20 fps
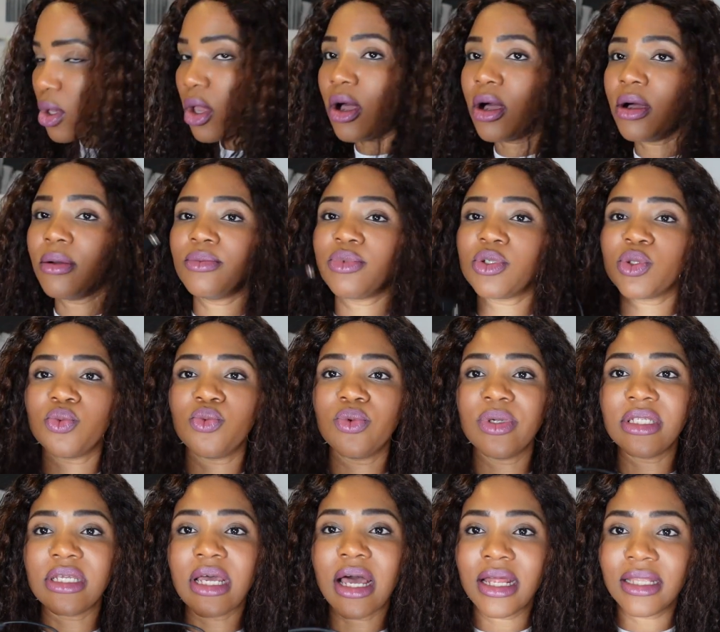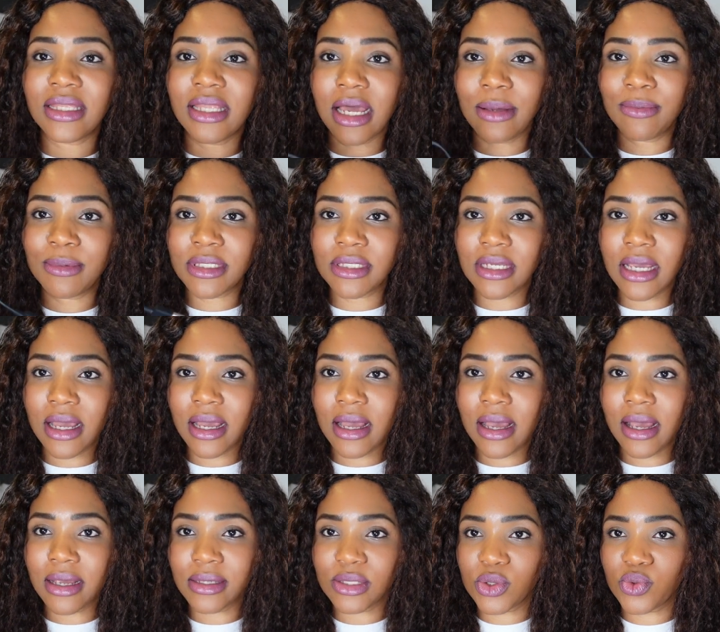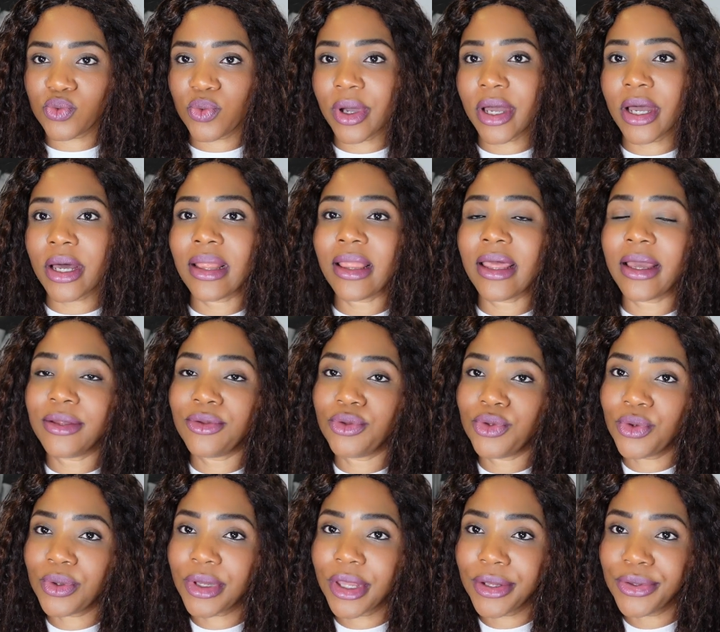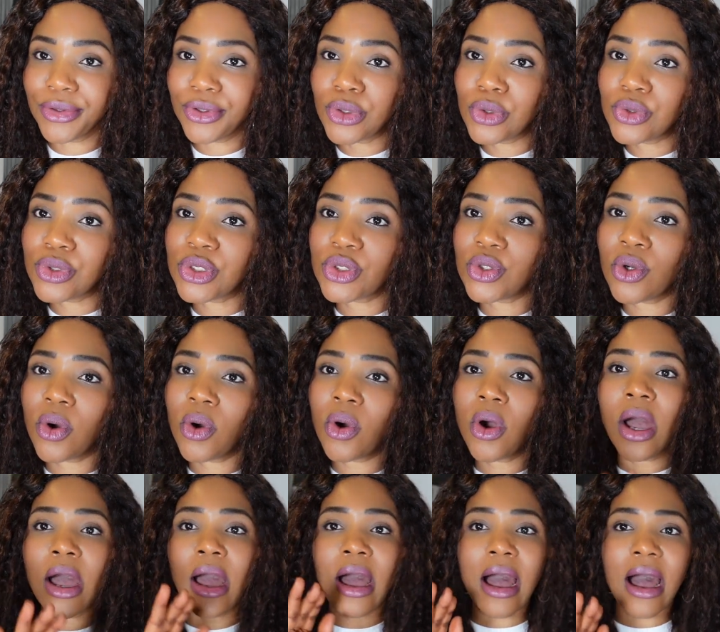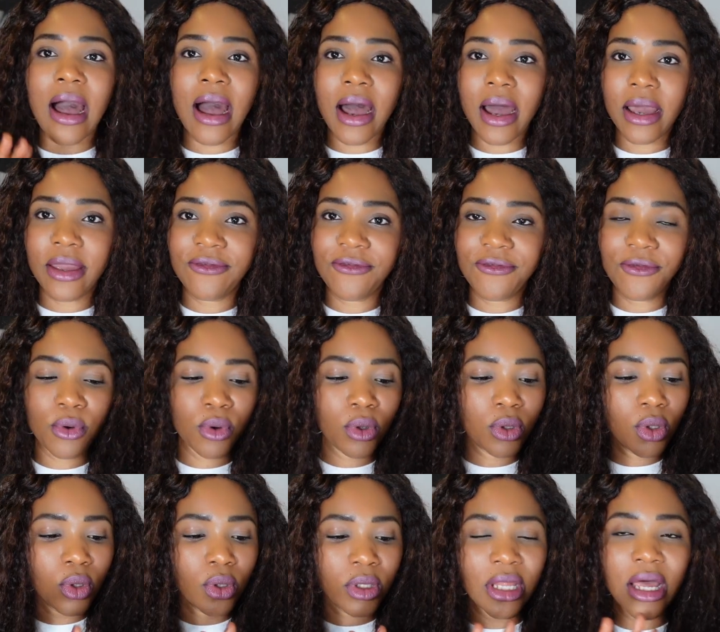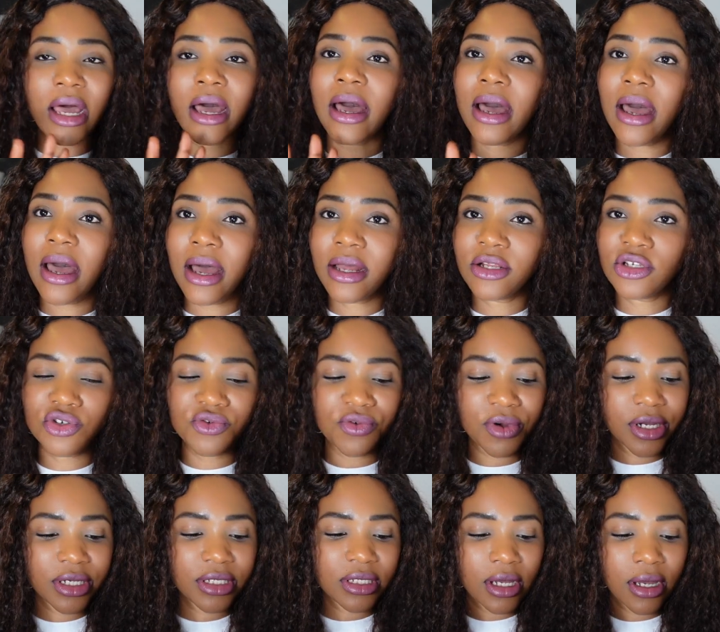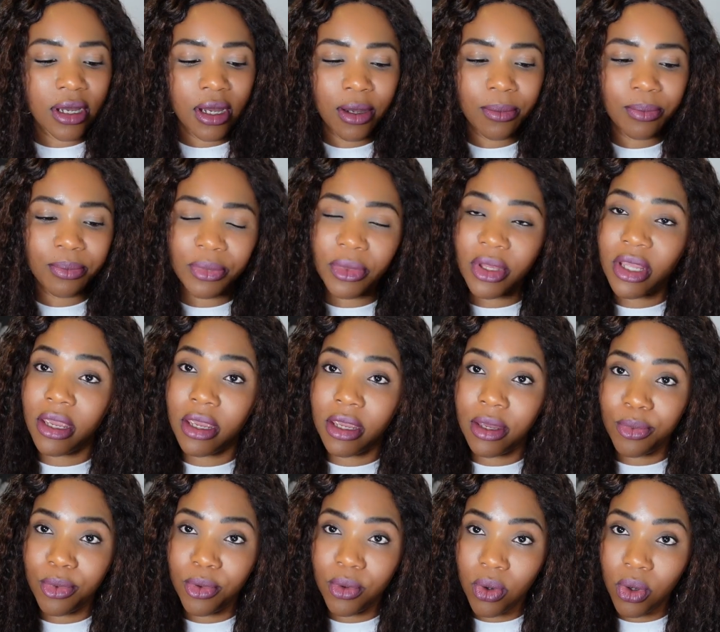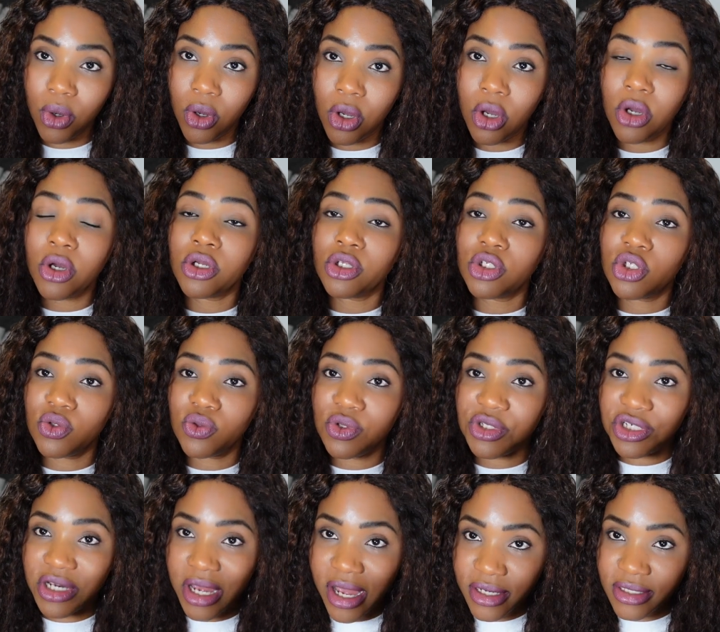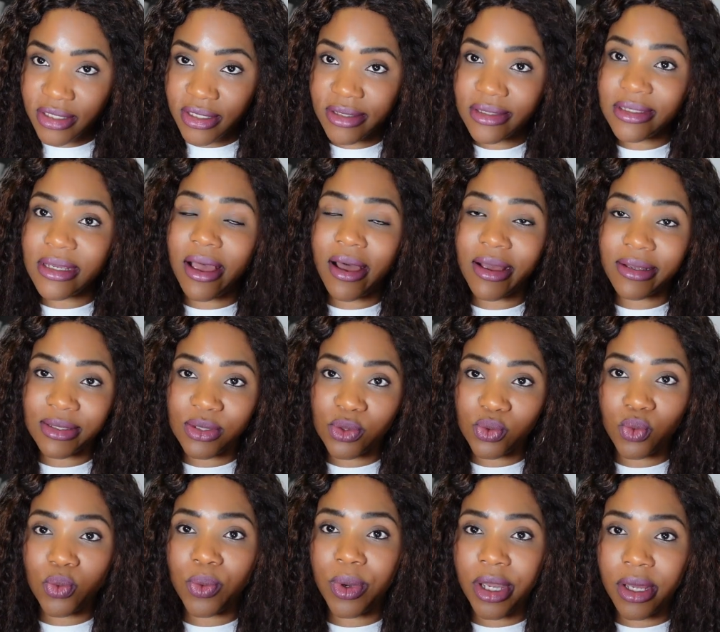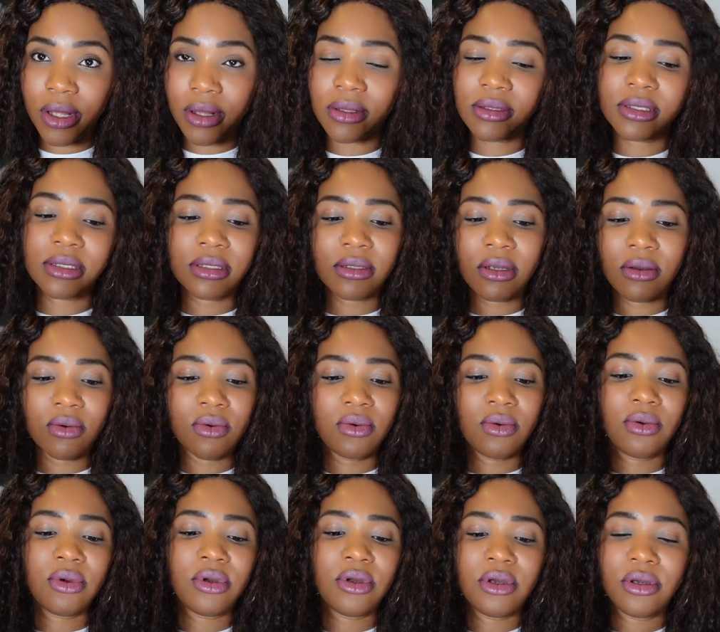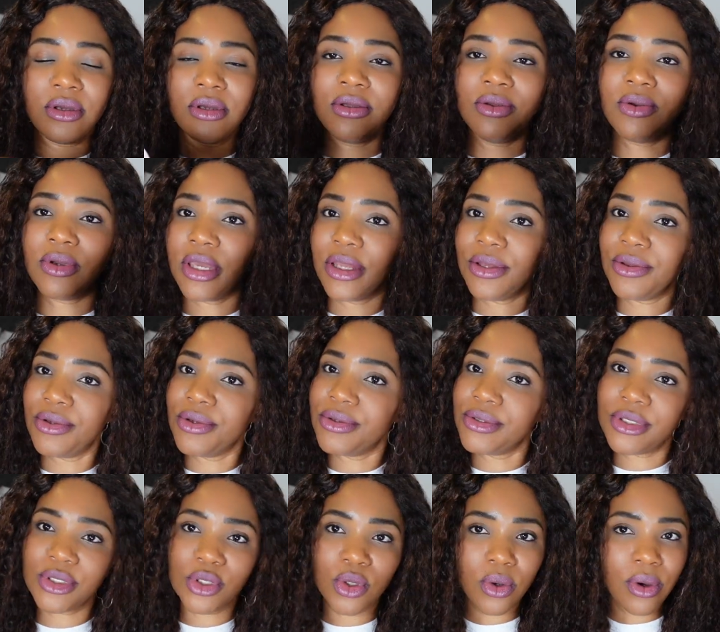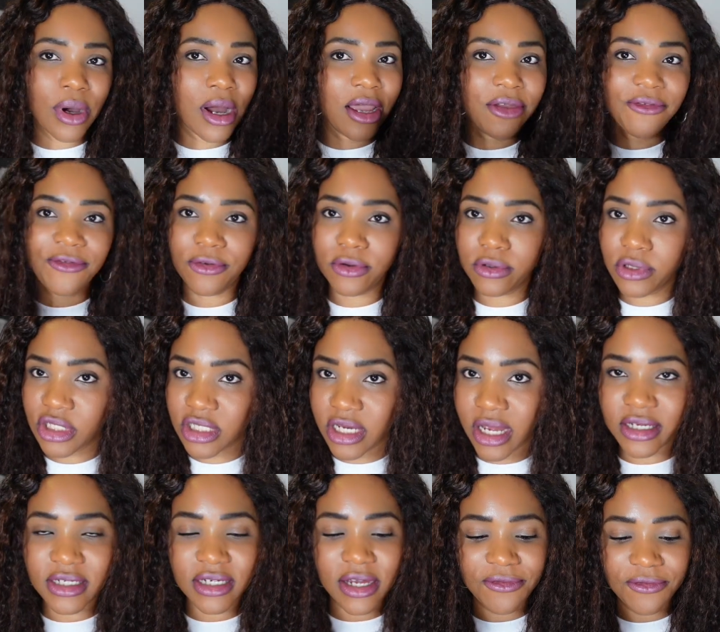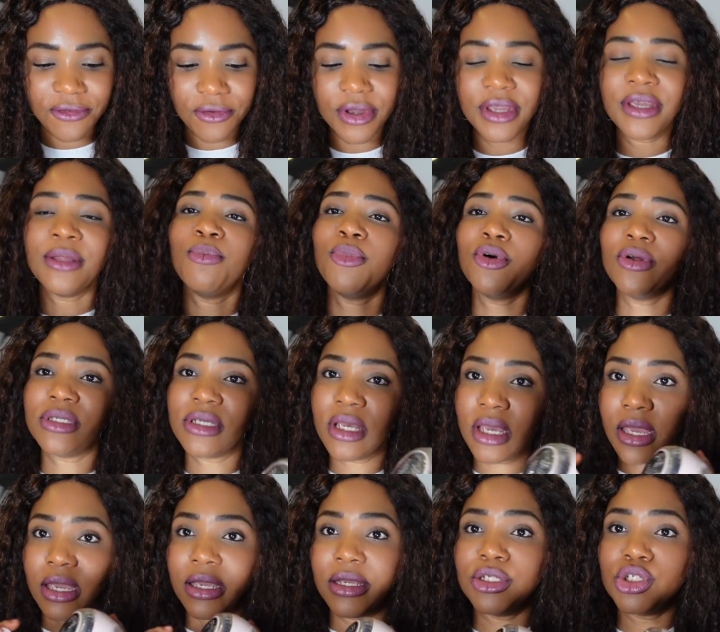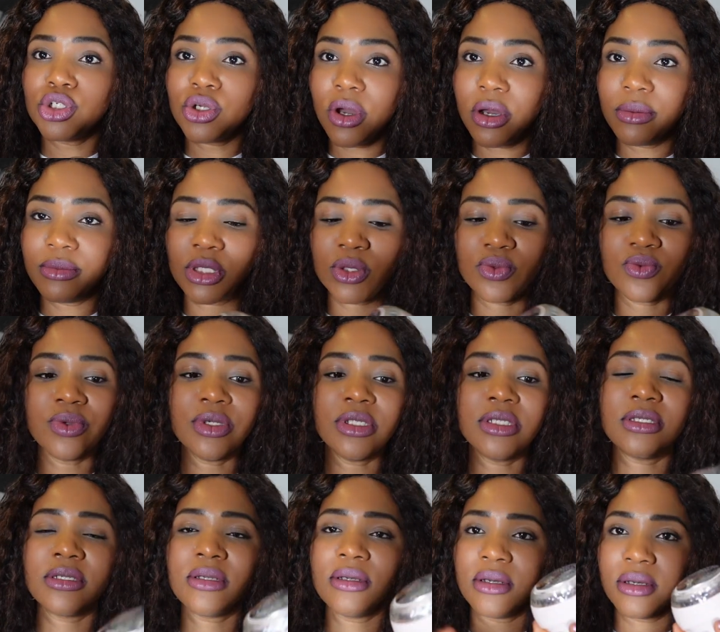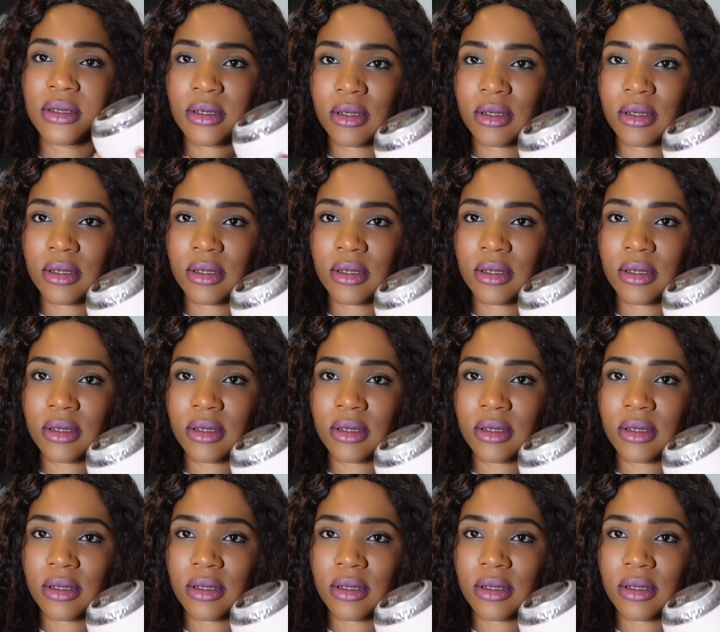comes with adapter as well, and you can use your iPhone or the Android cable to charge it as well. So you can use your iPhone charger for it, but it comes with